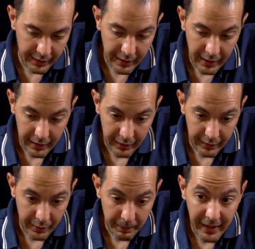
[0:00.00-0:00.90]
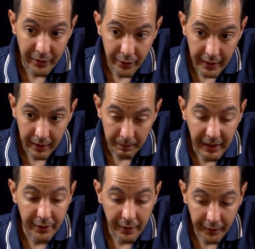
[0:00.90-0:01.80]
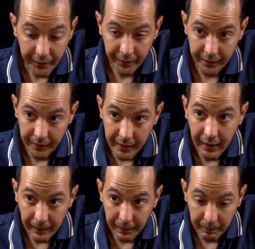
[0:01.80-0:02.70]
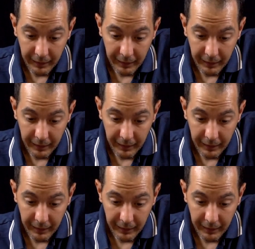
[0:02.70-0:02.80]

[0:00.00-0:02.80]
the maintenance kit